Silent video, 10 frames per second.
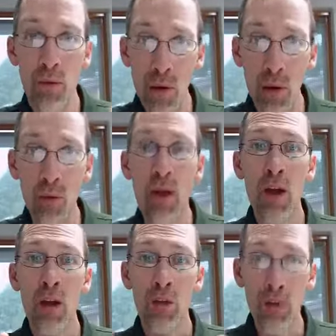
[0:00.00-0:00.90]
No,
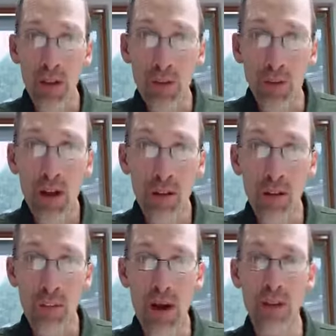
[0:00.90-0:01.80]
resurrected
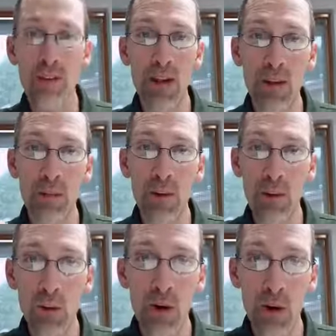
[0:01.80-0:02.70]
bodies on a
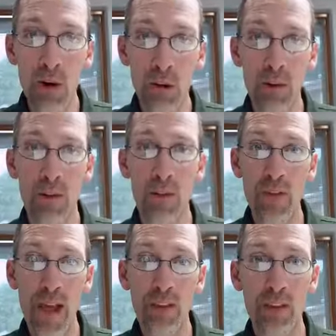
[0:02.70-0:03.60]
renewed earth.
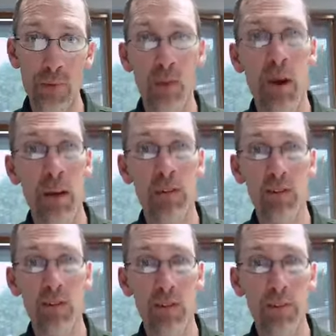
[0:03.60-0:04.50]
That's the
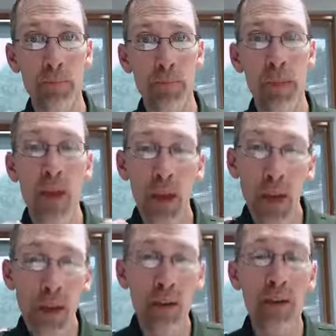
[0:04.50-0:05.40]
promise.
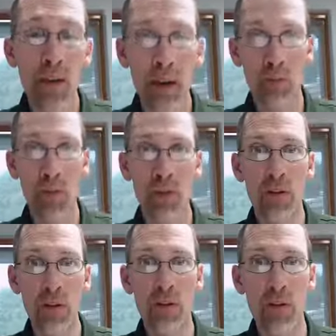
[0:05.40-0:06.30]
Here it talks about the
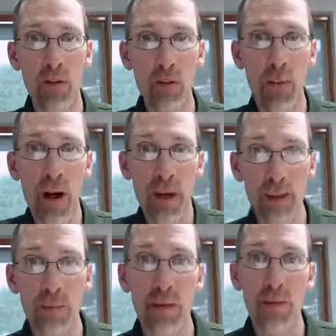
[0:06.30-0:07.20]
resurrected
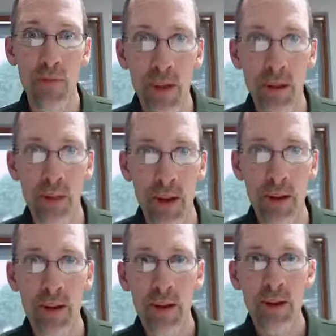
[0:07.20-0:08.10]
bodies. But think about it.
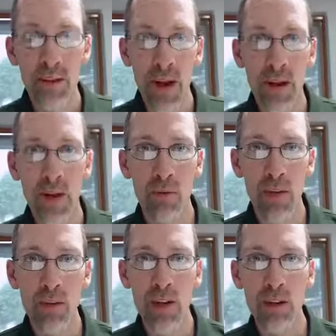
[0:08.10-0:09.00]
Is God going to
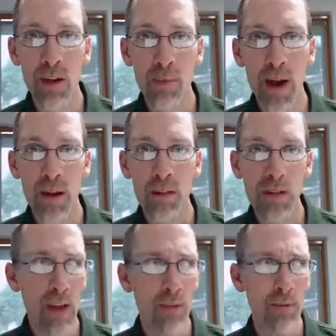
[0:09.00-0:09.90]
resurrect our bodies and
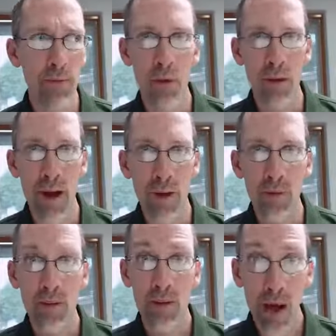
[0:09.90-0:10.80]
just have them float around?
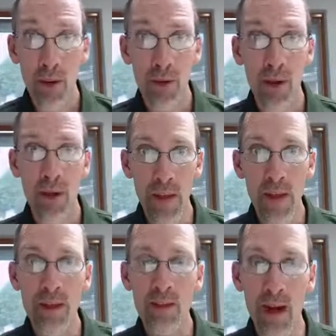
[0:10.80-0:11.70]
No. They
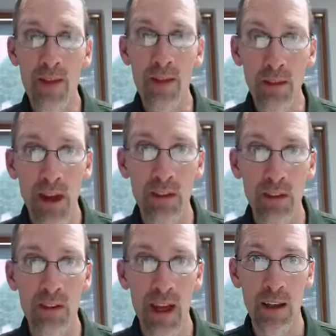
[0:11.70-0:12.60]
need solid ground to
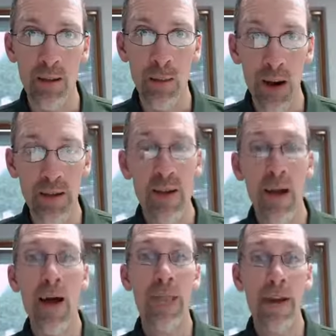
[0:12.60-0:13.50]
stand upon.
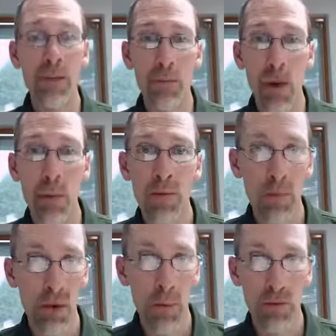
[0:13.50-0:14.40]
And that's the promise of
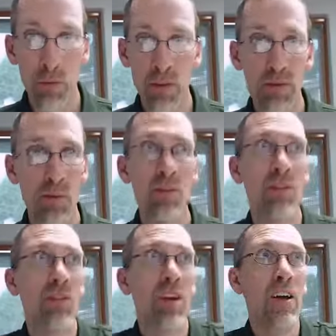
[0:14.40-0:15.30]
Scripture, which
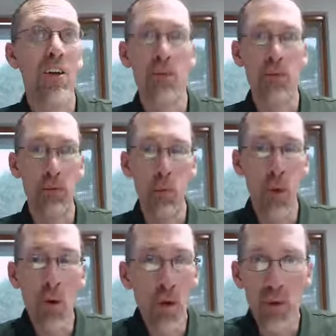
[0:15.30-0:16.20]
is
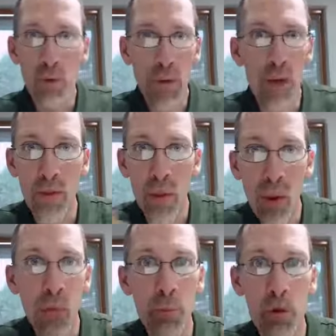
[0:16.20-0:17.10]
woven throughout the
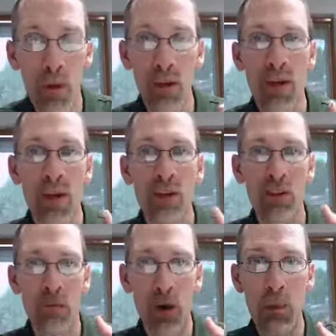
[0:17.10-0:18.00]
whole book, is the
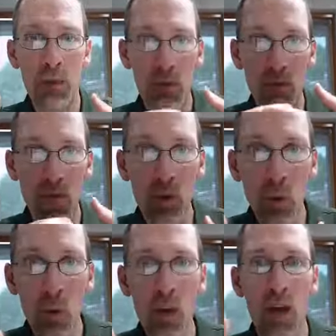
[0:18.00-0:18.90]
promise of
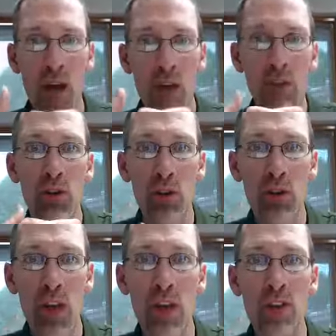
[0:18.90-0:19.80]
renewal and
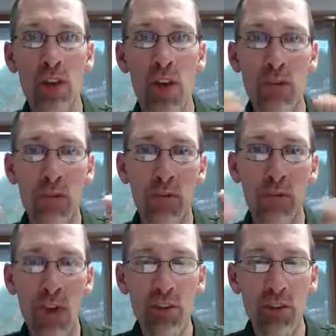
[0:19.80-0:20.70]
rejuvenation and
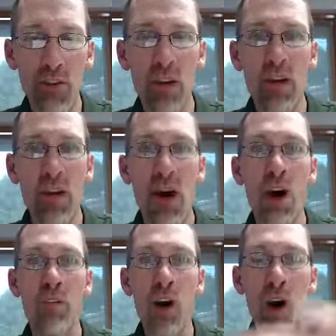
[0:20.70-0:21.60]
refreshment
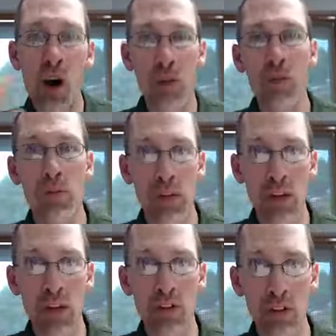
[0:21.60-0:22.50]
of all of
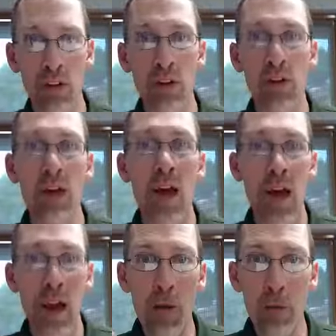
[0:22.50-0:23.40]
creation.
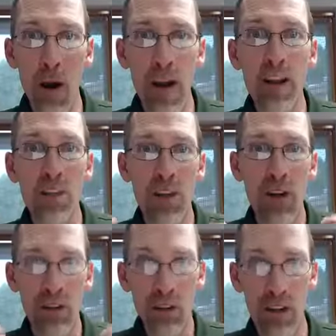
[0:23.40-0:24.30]
And our bodies are
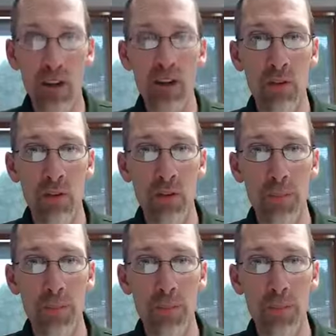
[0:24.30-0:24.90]
at the center of it.